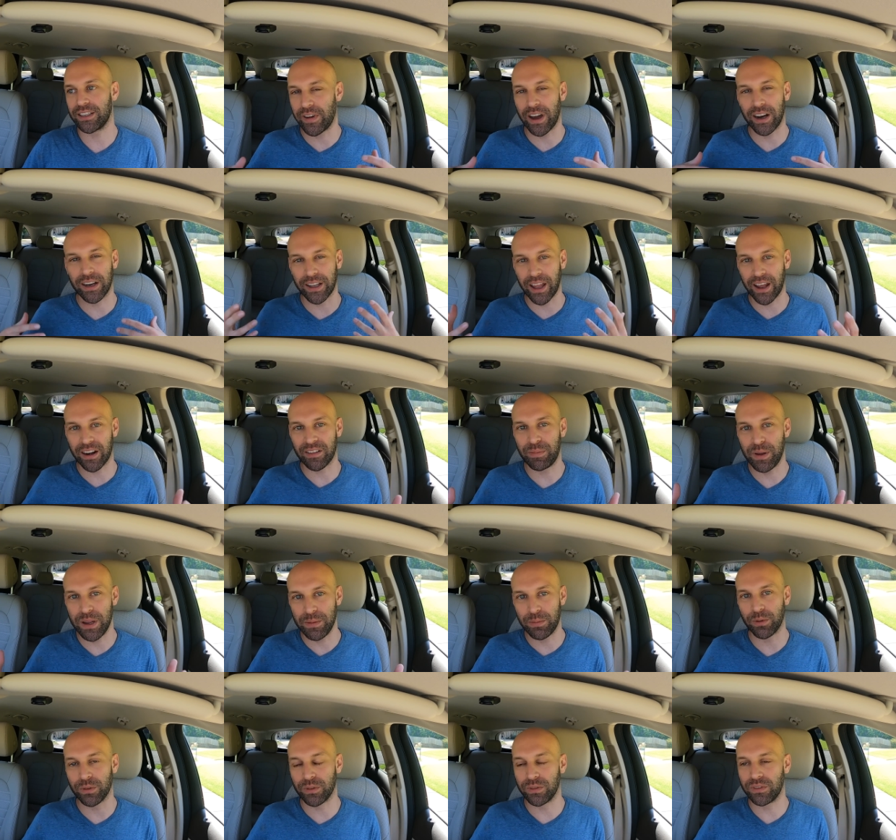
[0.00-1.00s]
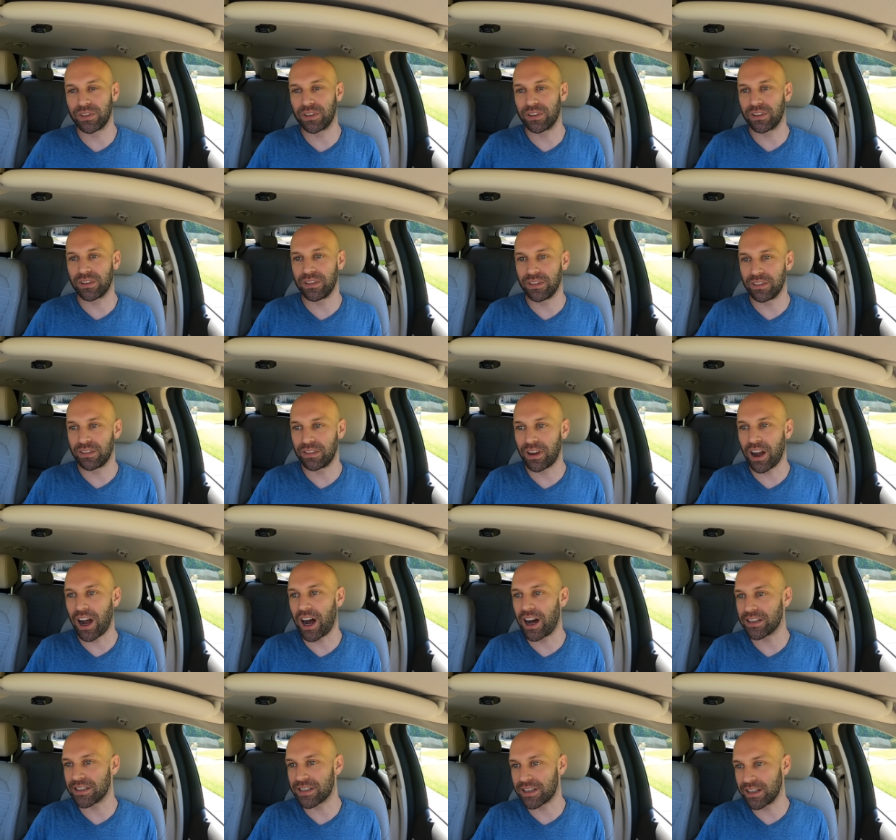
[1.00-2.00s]
We've got a lot of people
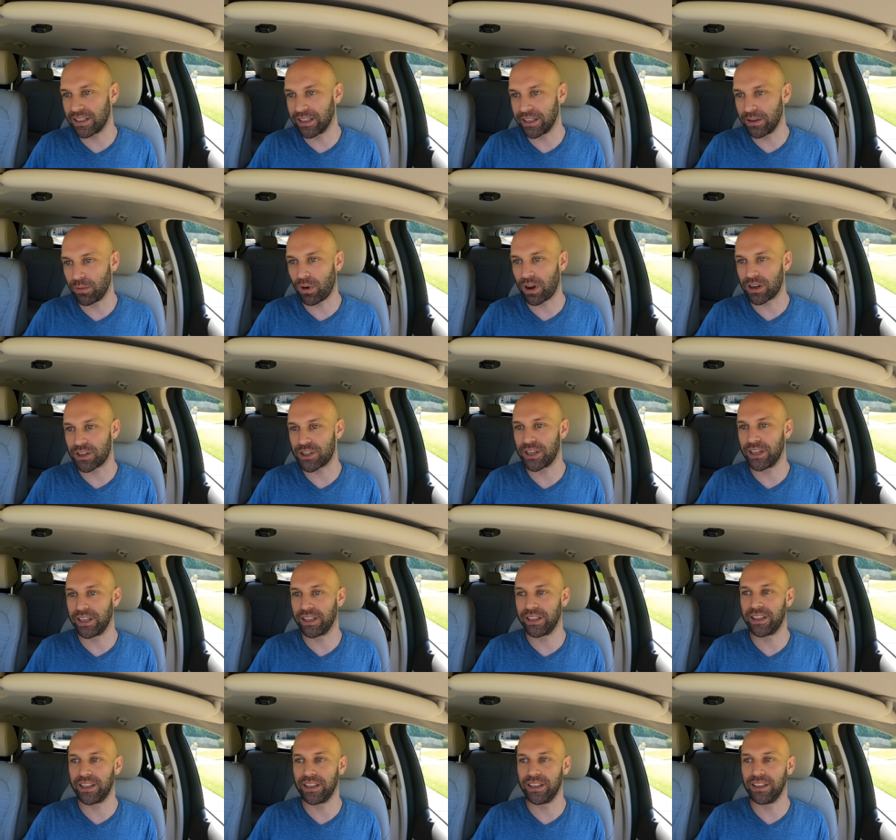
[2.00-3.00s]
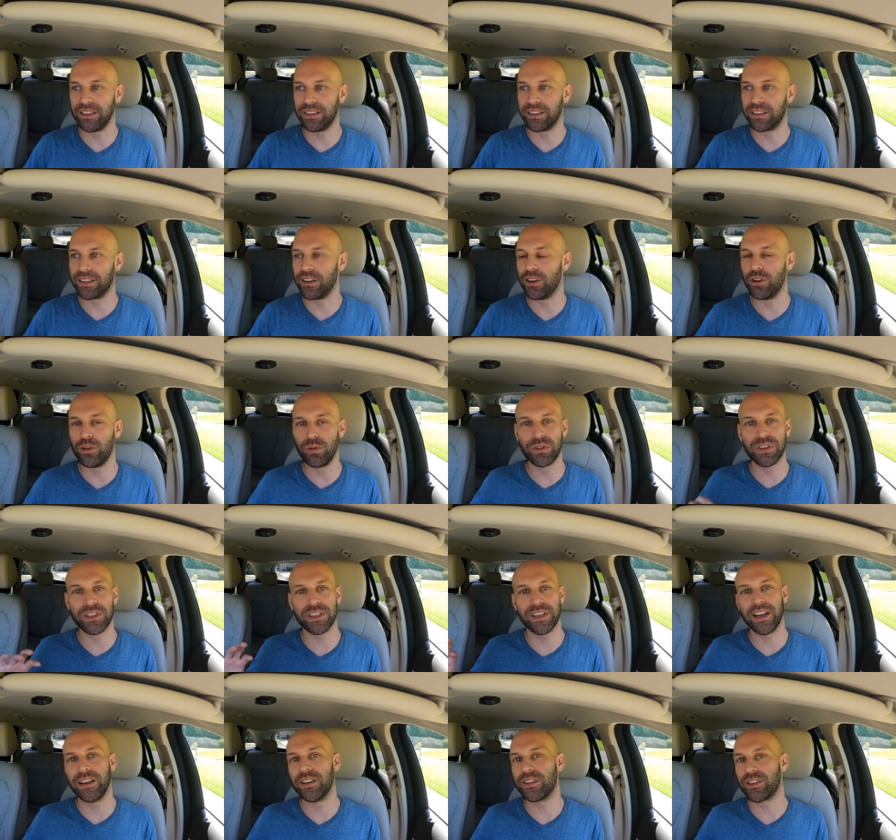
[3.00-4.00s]
constantly watching these news
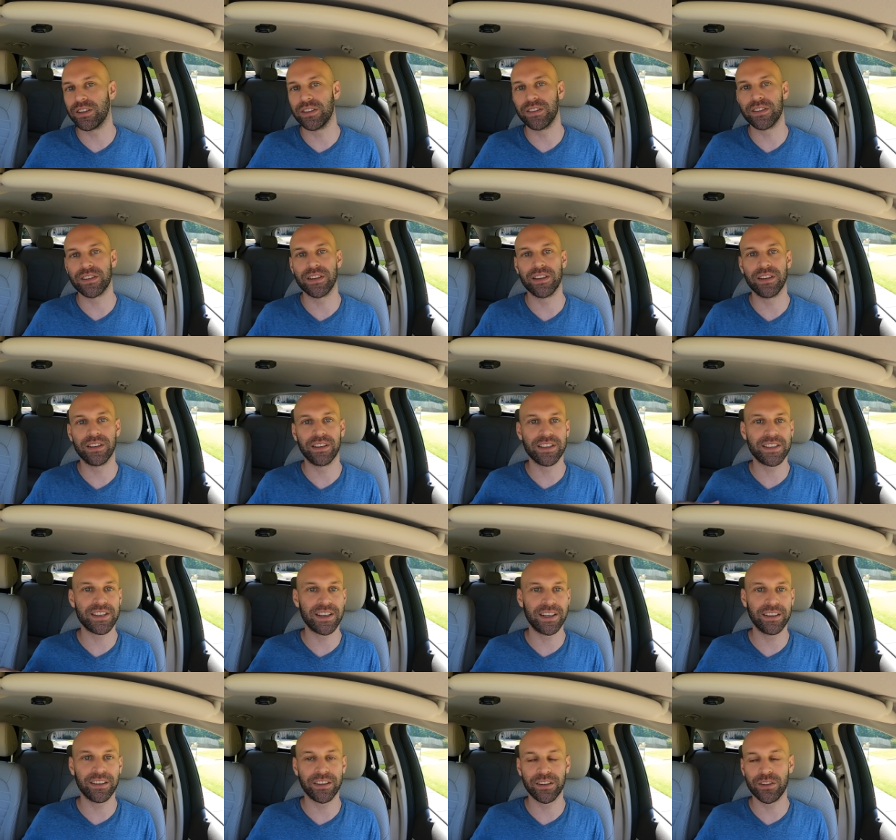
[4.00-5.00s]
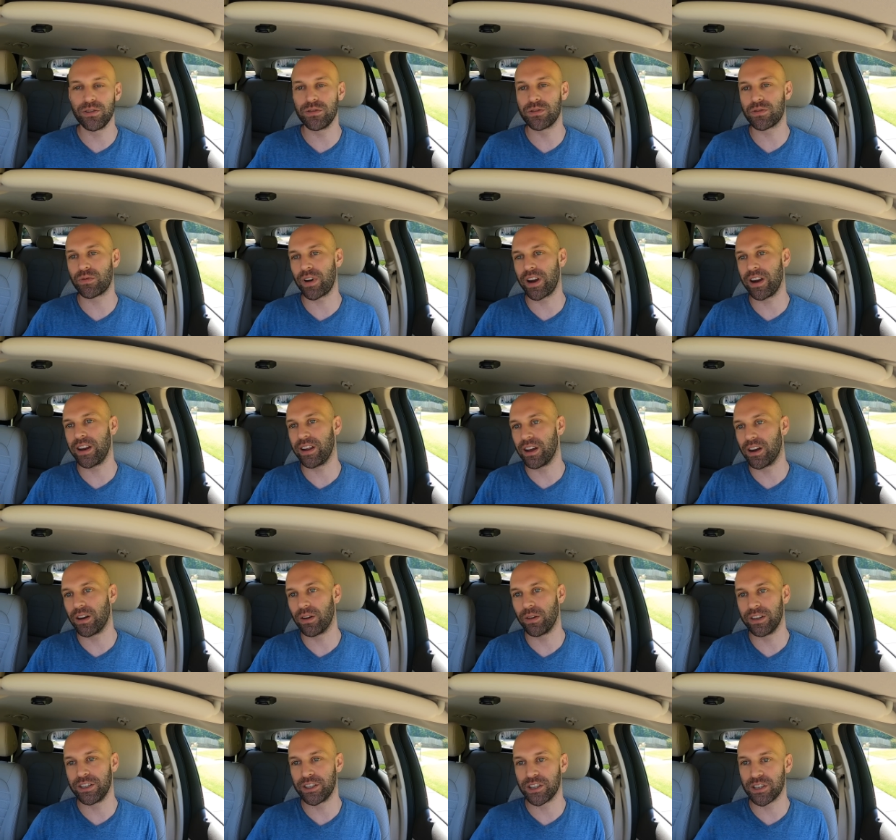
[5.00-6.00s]
stations and listening to news
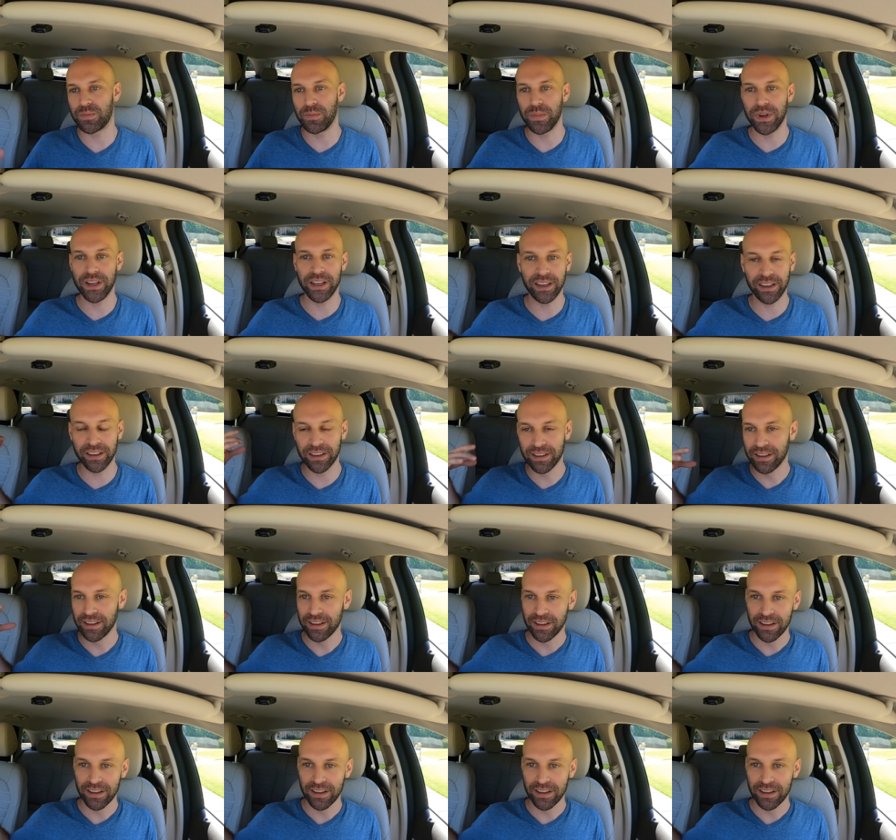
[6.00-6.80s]
radio and just being